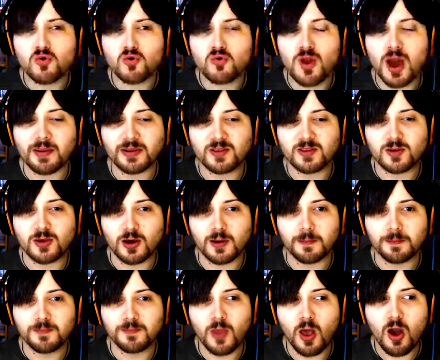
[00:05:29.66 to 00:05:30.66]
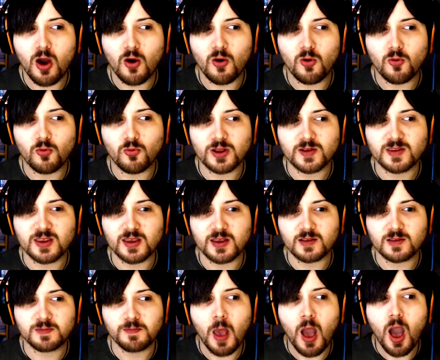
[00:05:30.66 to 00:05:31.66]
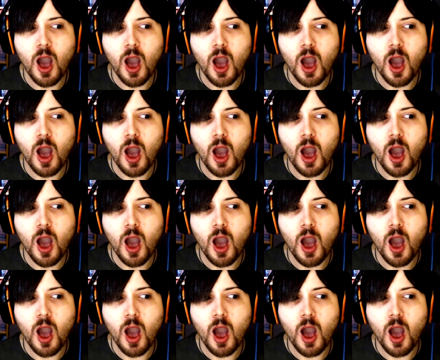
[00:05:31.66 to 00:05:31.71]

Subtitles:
Rabbit's gone. Well, tits.